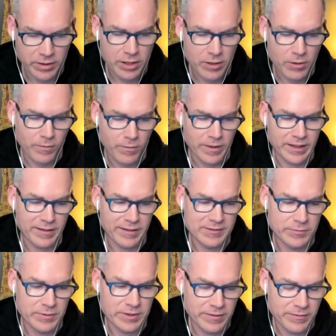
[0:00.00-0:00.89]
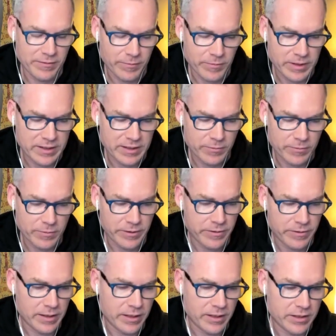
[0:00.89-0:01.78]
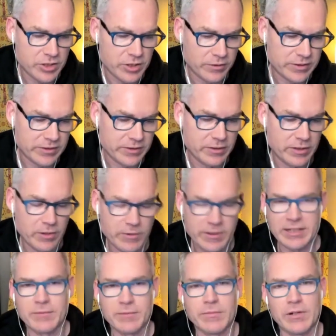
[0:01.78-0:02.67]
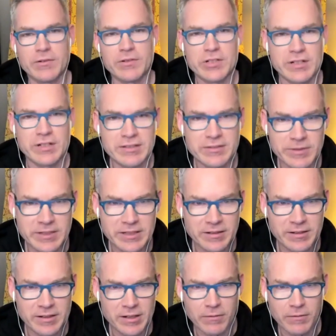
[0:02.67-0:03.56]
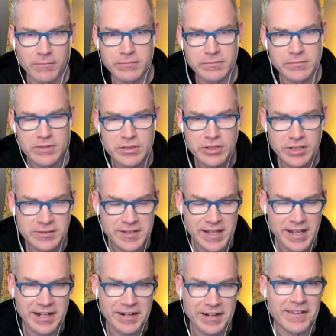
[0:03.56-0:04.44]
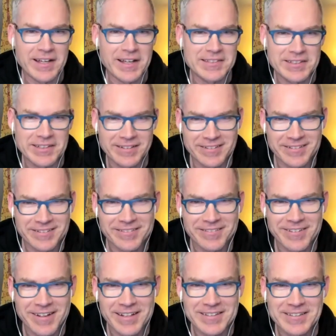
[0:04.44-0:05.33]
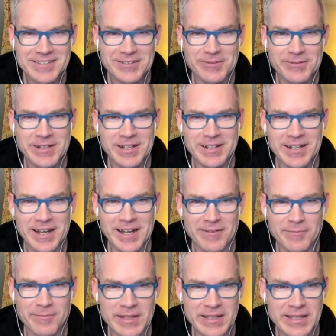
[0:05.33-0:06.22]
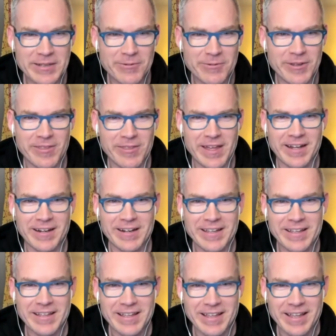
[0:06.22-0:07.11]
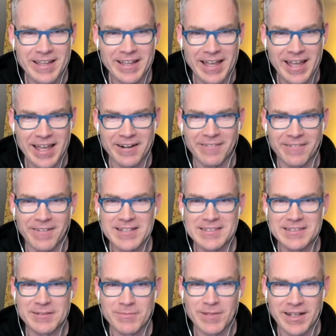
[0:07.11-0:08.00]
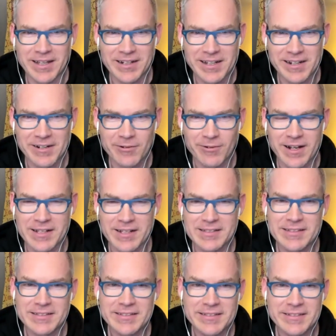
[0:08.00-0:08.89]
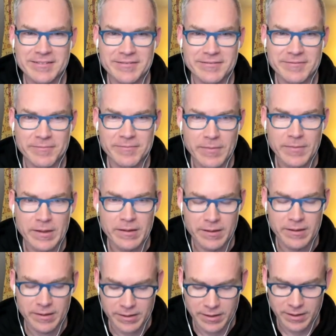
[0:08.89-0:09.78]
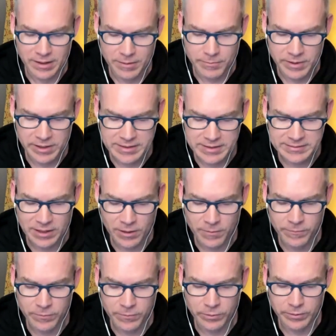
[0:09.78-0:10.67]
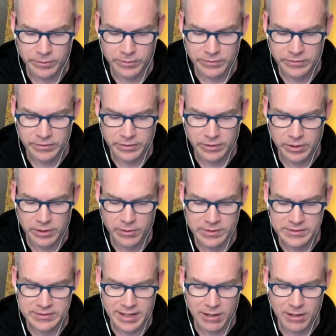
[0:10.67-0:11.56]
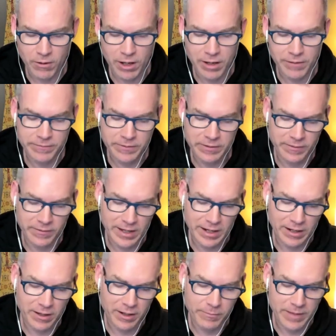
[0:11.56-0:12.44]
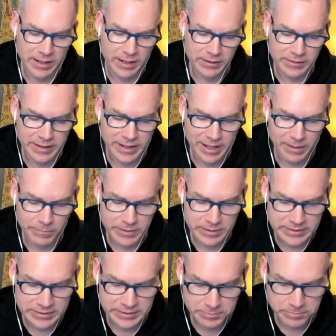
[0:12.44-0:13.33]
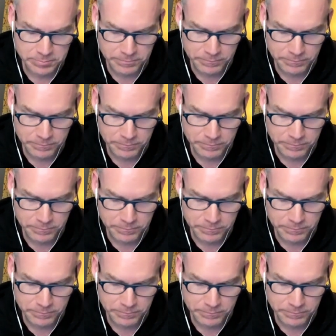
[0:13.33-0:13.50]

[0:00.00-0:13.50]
note, like as we we did with uh, just noting emotions, we can note just analyzing, right? So we can kind of be with that analyzing mind that arises uh, but it is helpful to notice how often that automatically happens.